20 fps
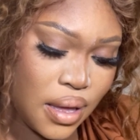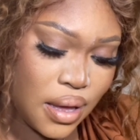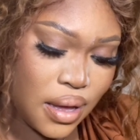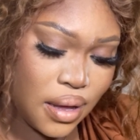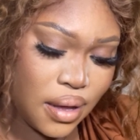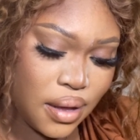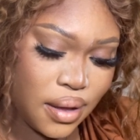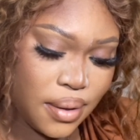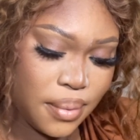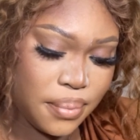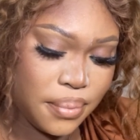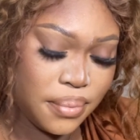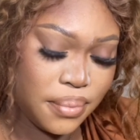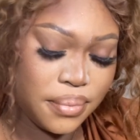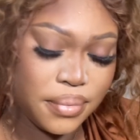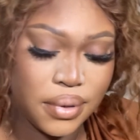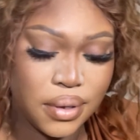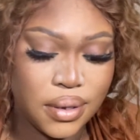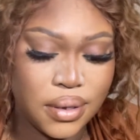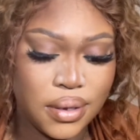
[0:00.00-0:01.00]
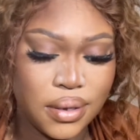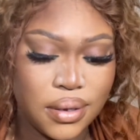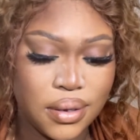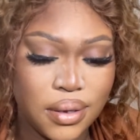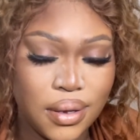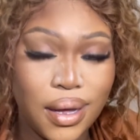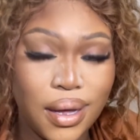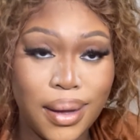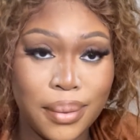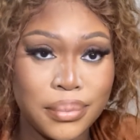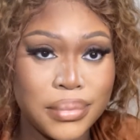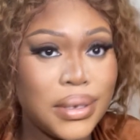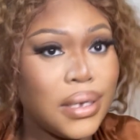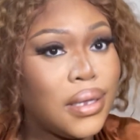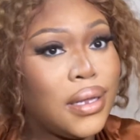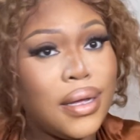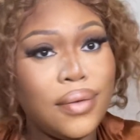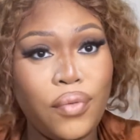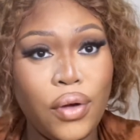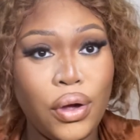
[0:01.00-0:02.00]
I'm
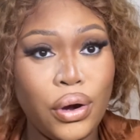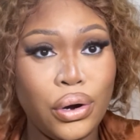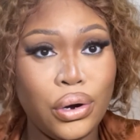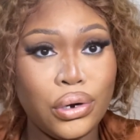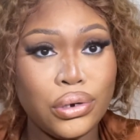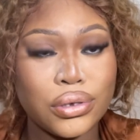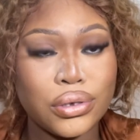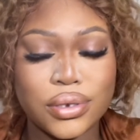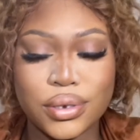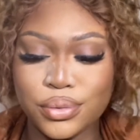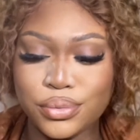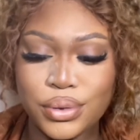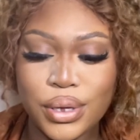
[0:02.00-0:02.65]
delivered.